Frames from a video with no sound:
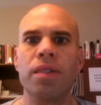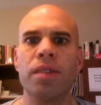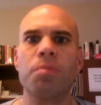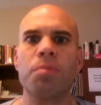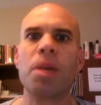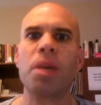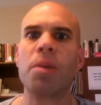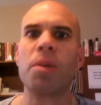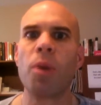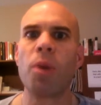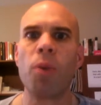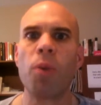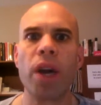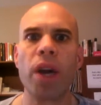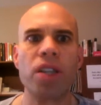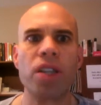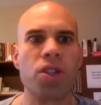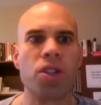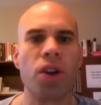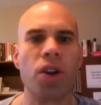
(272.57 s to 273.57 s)
minimum
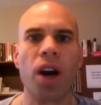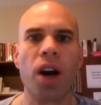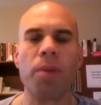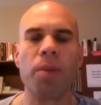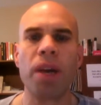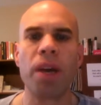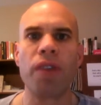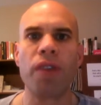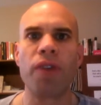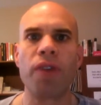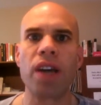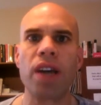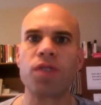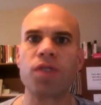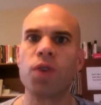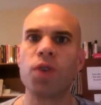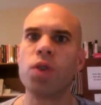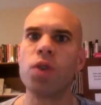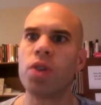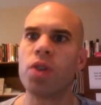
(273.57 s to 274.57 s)
wage job at a
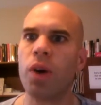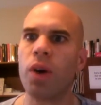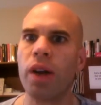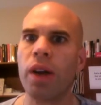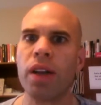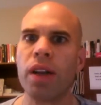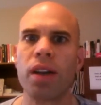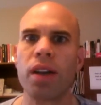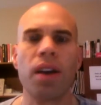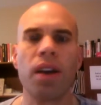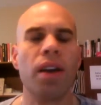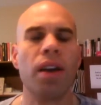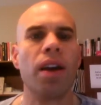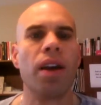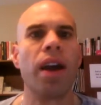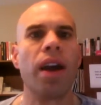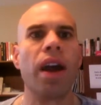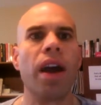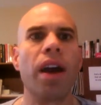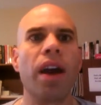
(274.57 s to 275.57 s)
fast food joint
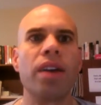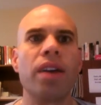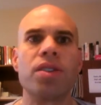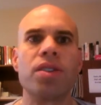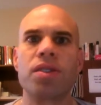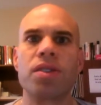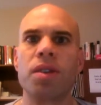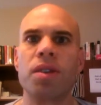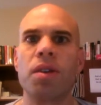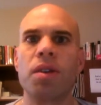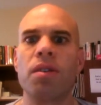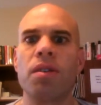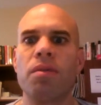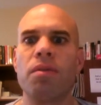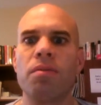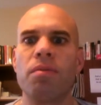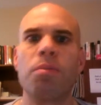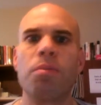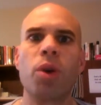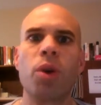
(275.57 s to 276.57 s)
and just to
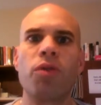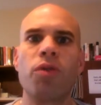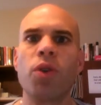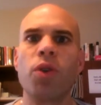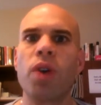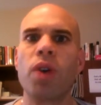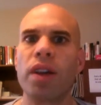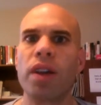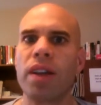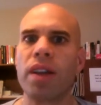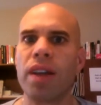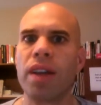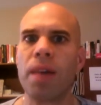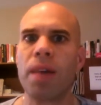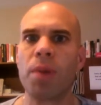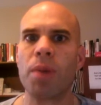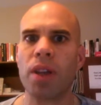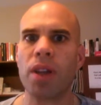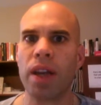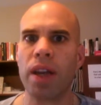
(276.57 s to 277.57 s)
put food on the
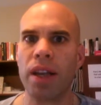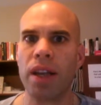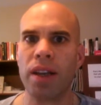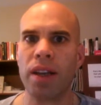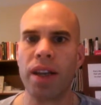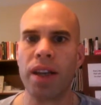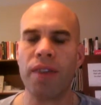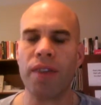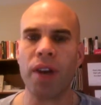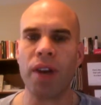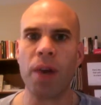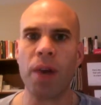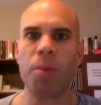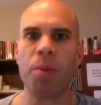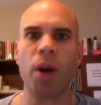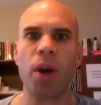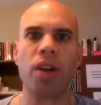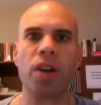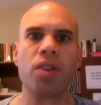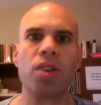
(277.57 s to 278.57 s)
table and given
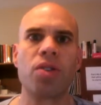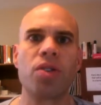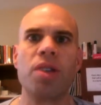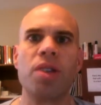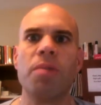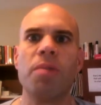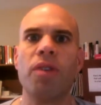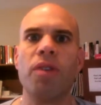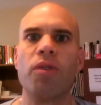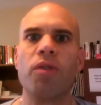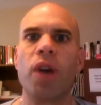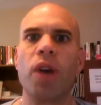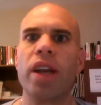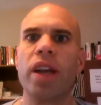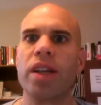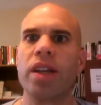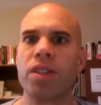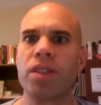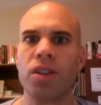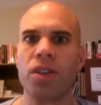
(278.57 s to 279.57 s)
up on her dream of
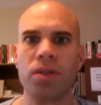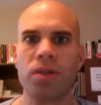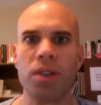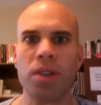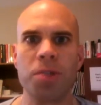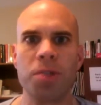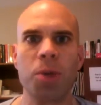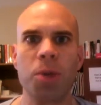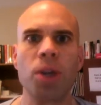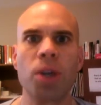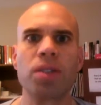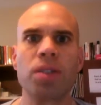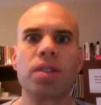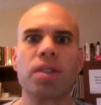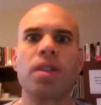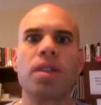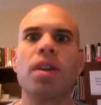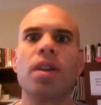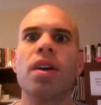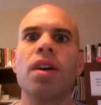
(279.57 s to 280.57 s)
writing children's
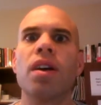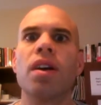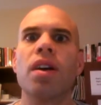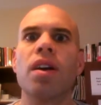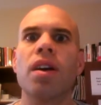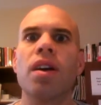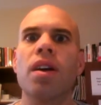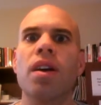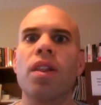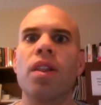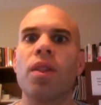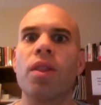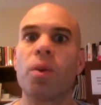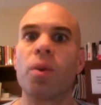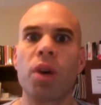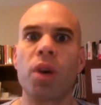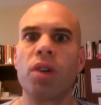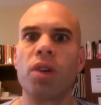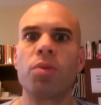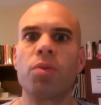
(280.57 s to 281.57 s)
books, the
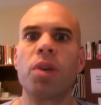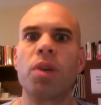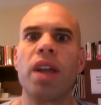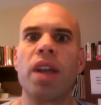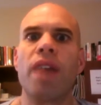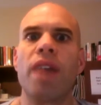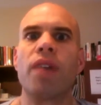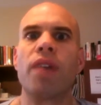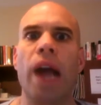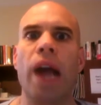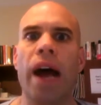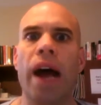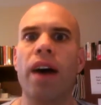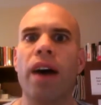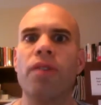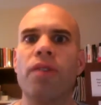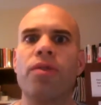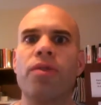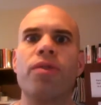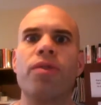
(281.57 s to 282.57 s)
world would never
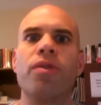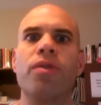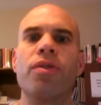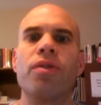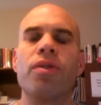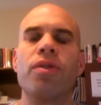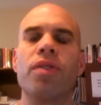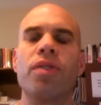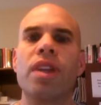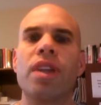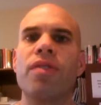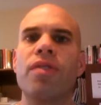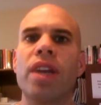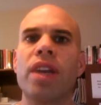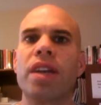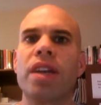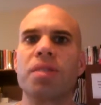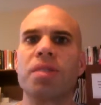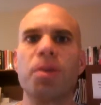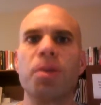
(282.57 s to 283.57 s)
have
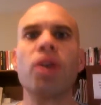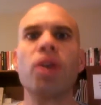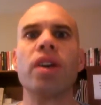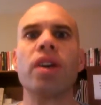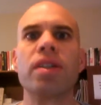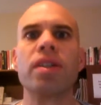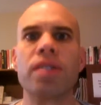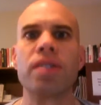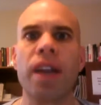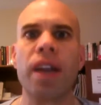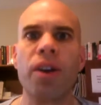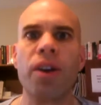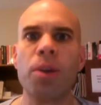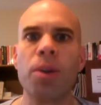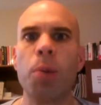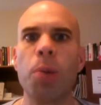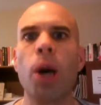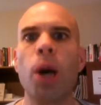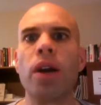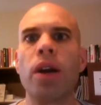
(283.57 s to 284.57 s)
even experienced
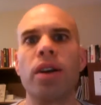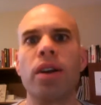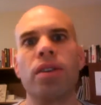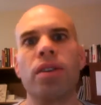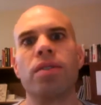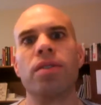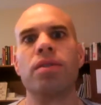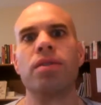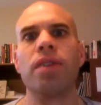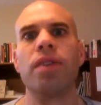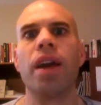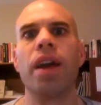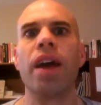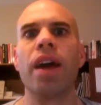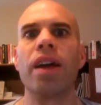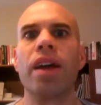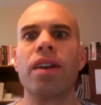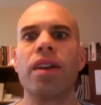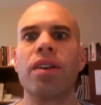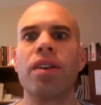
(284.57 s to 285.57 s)
Harry Potter
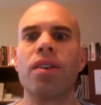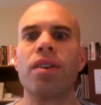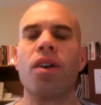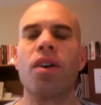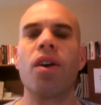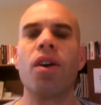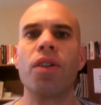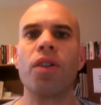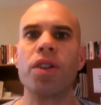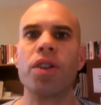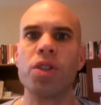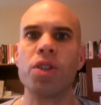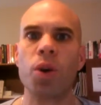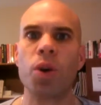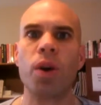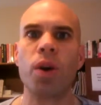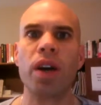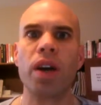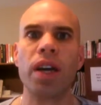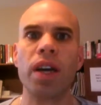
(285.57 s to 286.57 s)
and all the
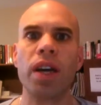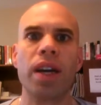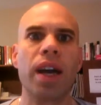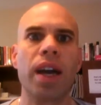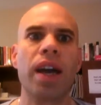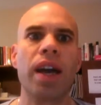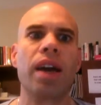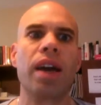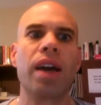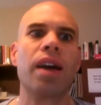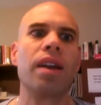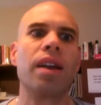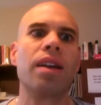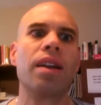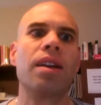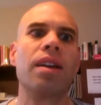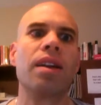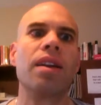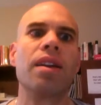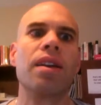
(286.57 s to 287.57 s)
joy
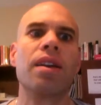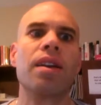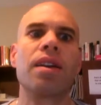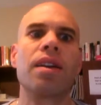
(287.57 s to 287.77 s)
and